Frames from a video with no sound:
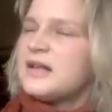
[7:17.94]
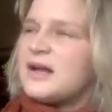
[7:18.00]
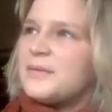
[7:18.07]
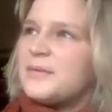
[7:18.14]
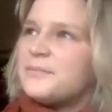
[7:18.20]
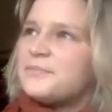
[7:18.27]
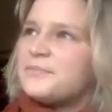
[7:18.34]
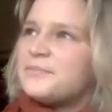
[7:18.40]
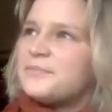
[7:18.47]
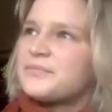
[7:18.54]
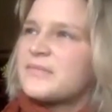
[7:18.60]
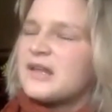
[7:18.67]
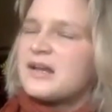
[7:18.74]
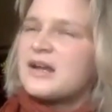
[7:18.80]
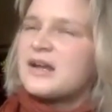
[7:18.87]

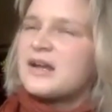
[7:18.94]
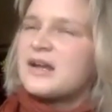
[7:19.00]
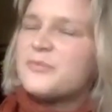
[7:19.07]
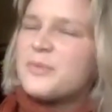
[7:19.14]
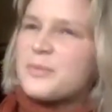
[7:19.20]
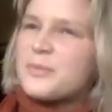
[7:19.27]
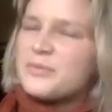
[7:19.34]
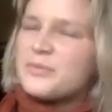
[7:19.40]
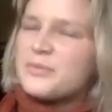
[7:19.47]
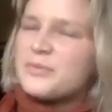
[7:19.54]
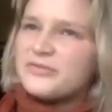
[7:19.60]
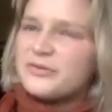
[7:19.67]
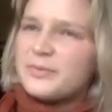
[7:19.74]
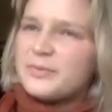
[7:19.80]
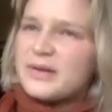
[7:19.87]
I can't remember it
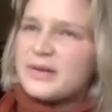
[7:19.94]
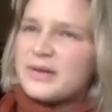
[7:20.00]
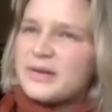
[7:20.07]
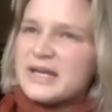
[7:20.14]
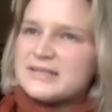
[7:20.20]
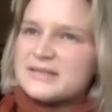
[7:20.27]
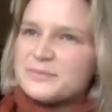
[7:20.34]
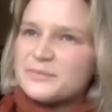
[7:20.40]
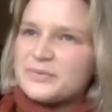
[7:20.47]
verbatim,